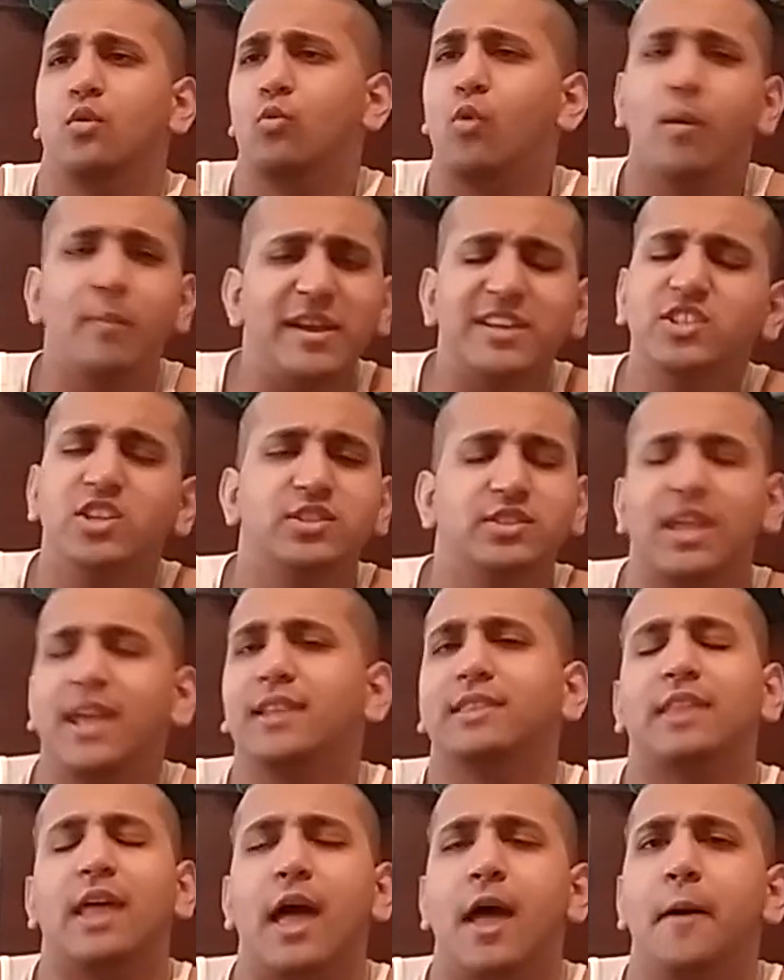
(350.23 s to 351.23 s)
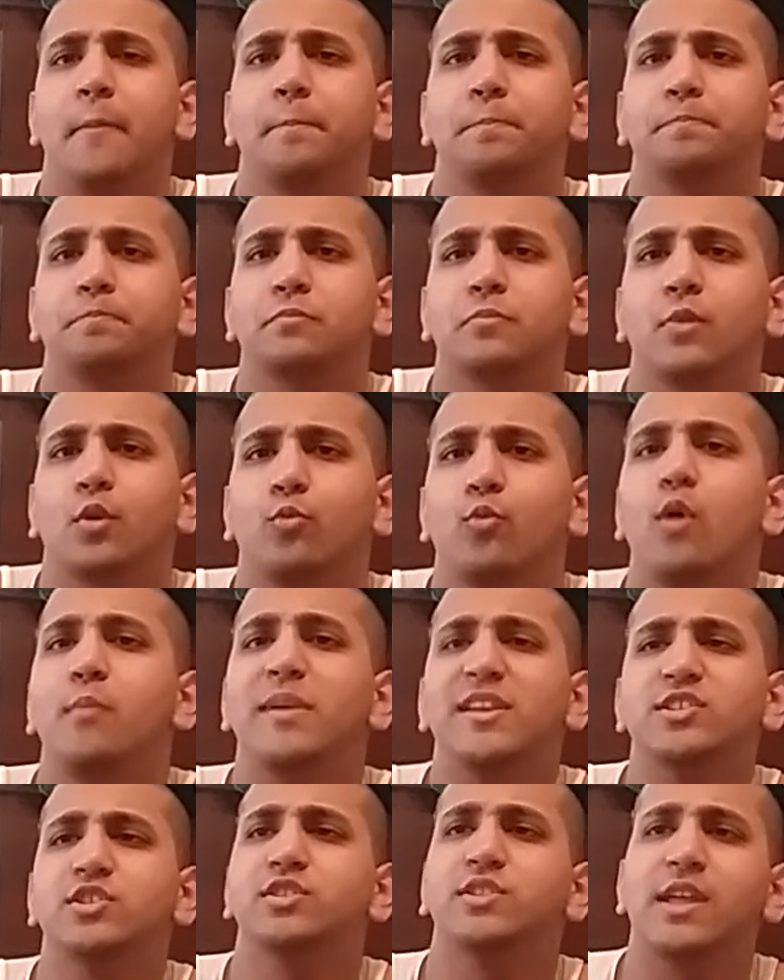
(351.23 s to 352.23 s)
What makes you think that? What
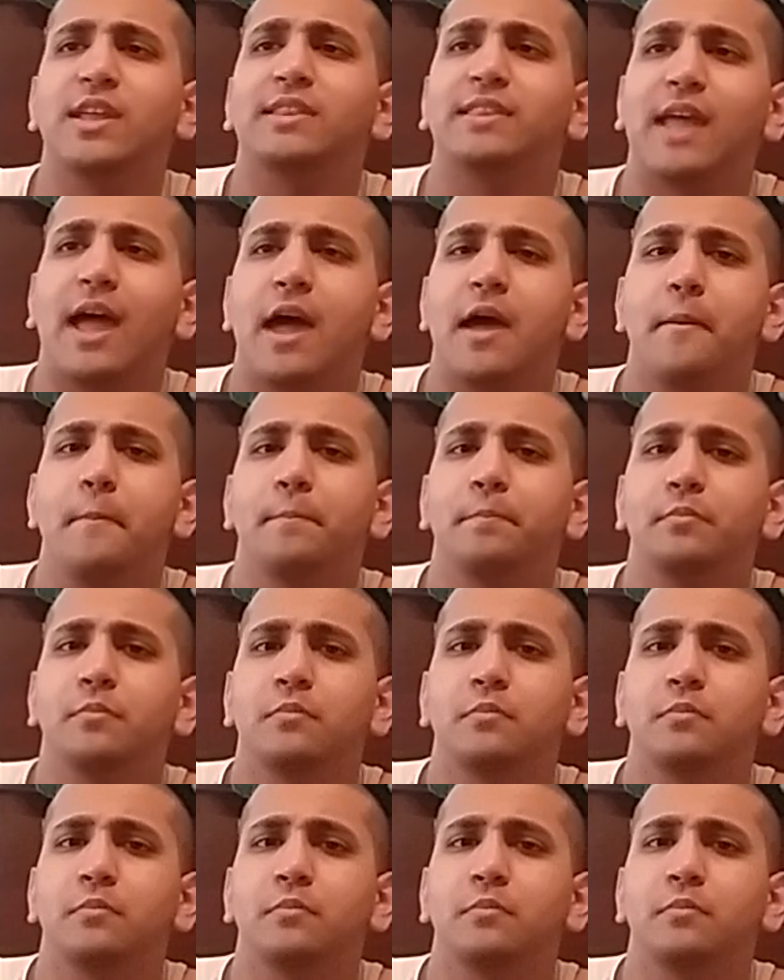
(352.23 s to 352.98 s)
makes you think that?